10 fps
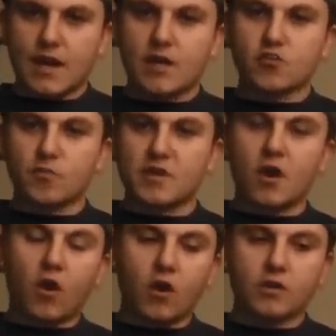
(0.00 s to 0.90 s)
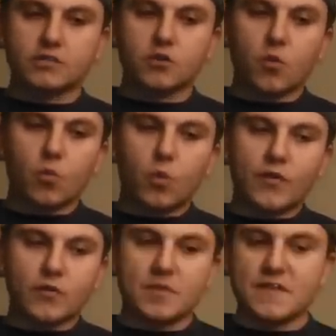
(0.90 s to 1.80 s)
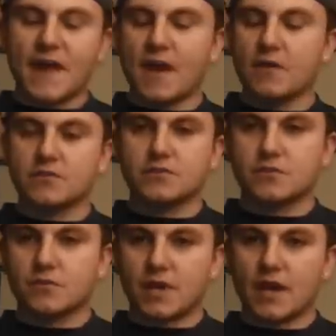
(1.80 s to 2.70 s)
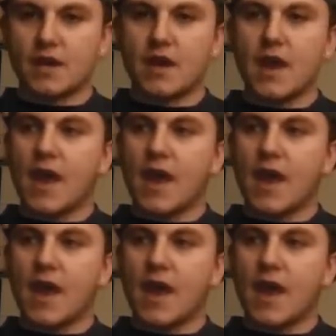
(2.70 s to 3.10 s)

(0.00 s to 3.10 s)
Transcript: Either be ours, whether it be theirs. Okay?